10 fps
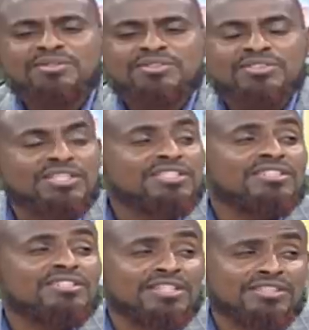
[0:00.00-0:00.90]

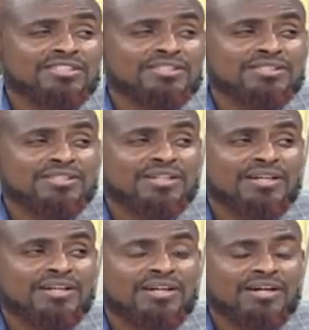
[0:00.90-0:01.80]
6 things
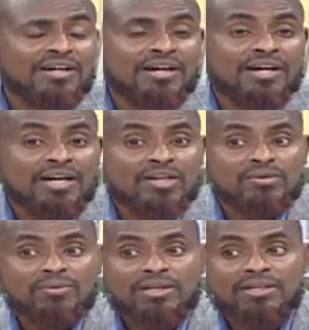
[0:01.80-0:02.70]
are
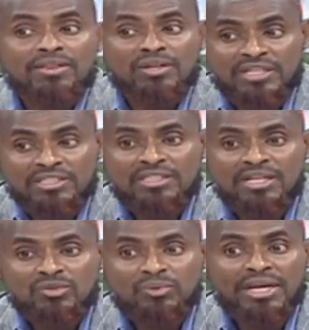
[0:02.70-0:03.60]
actually threats
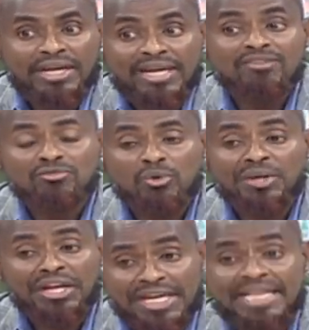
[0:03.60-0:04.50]
that we are dying for.
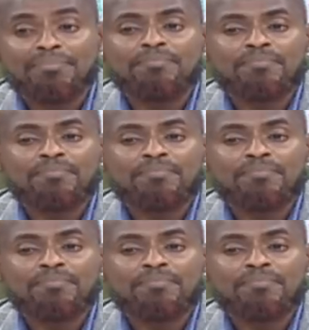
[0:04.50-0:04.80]
We need them.